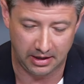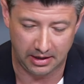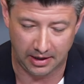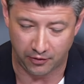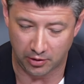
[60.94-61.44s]

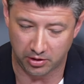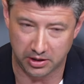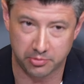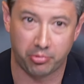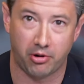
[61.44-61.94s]
If you look at his
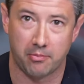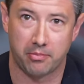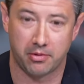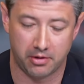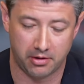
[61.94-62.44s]
prep
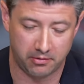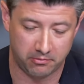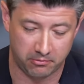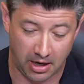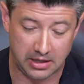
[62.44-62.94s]

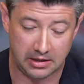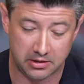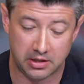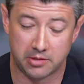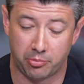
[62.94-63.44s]
ratings,
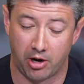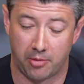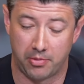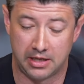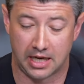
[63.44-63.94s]
this prep,
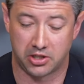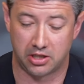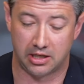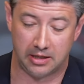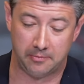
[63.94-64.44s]
he's
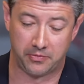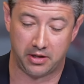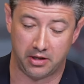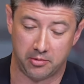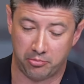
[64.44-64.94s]
actually
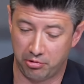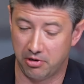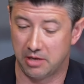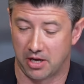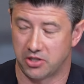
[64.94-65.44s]

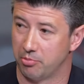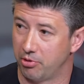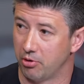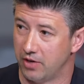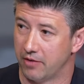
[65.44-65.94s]
pretty much
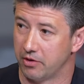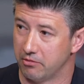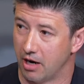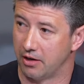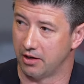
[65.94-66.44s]
improved every
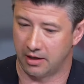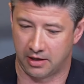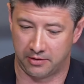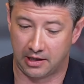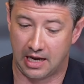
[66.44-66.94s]
run. And
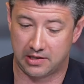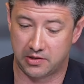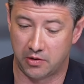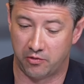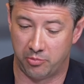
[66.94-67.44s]
then the last
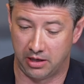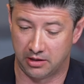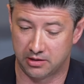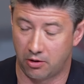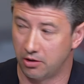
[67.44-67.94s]
two have been
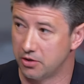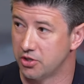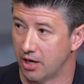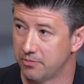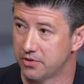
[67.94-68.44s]
solid
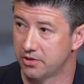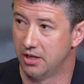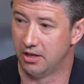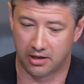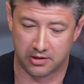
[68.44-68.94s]
jumps.
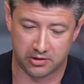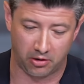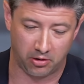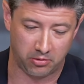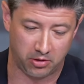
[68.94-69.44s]
And so,
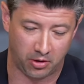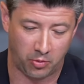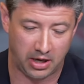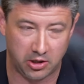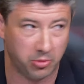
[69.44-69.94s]
you know,
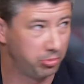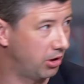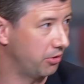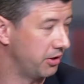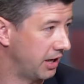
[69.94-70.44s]
where do you
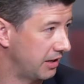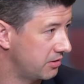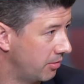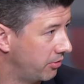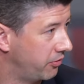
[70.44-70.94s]
plot the next
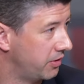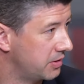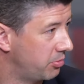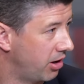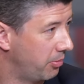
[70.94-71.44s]
number for this
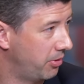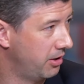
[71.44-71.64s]
prep?